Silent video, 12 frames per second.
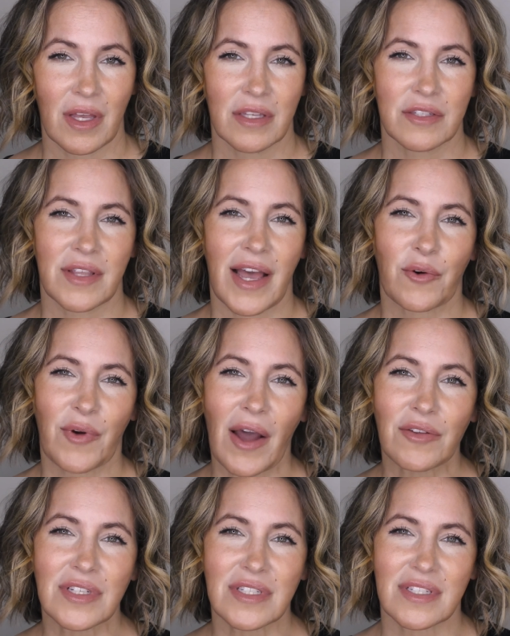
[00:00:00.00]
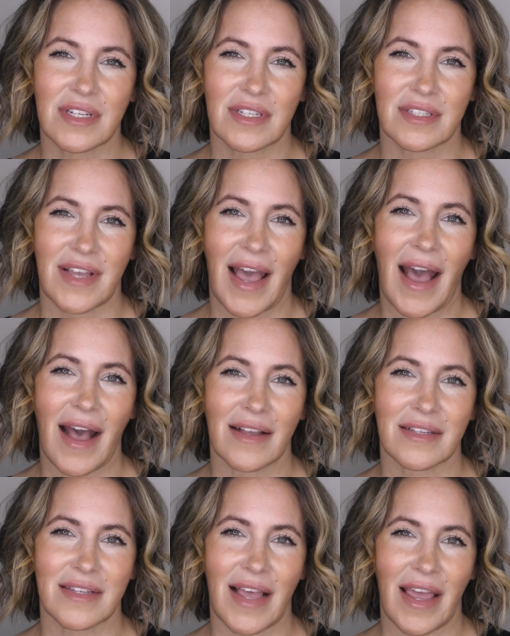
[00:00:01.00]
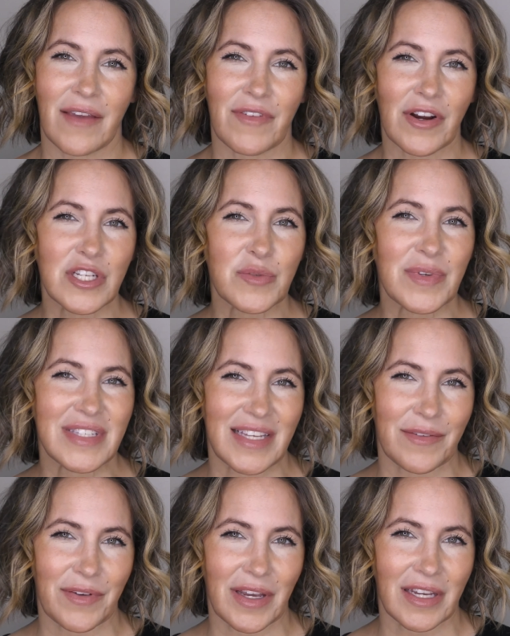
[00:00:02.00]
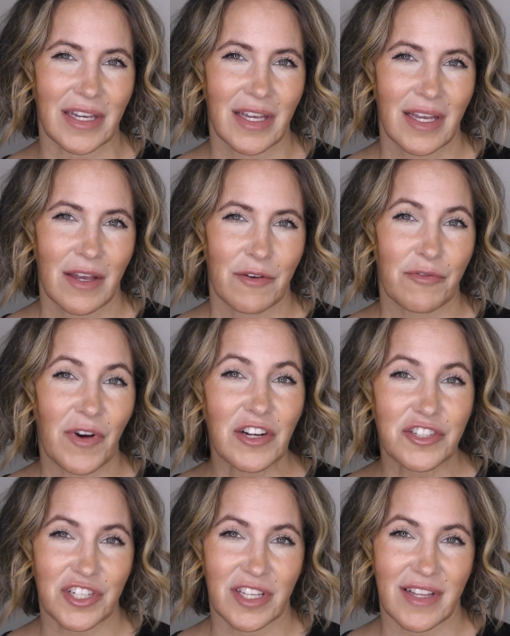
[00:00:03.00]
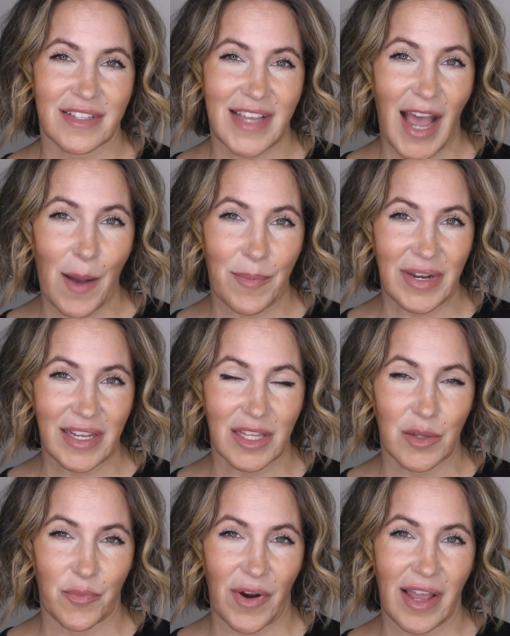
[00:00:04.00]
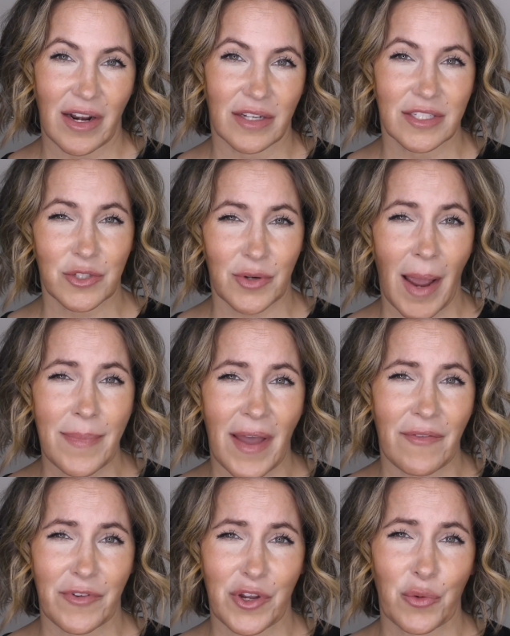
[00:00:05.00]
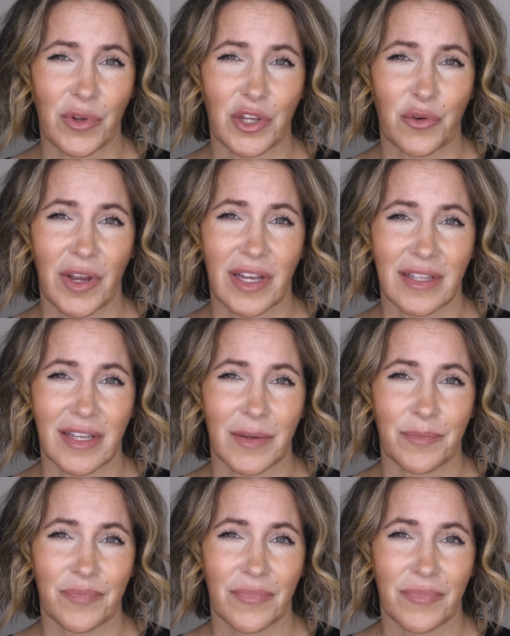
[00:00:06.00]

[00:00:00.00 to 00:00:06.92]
So that groundlessness has a very specific function that's happening in the brain. I'll describe that for you really quickly.